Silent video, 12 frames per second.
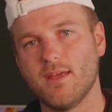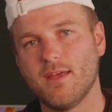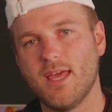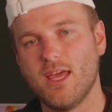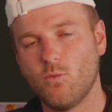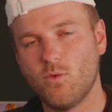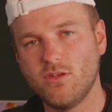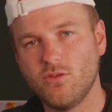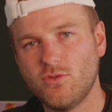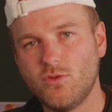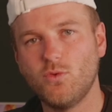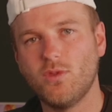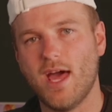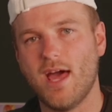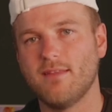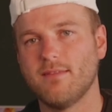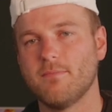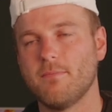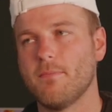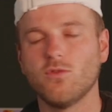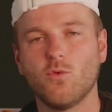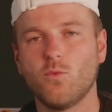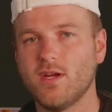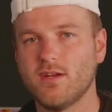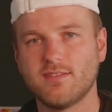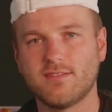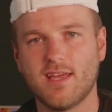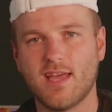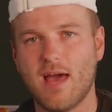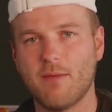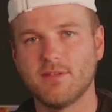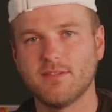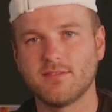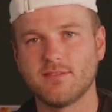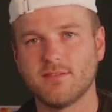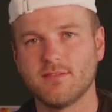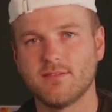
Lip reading: And when you do that, the weirdest thing happens.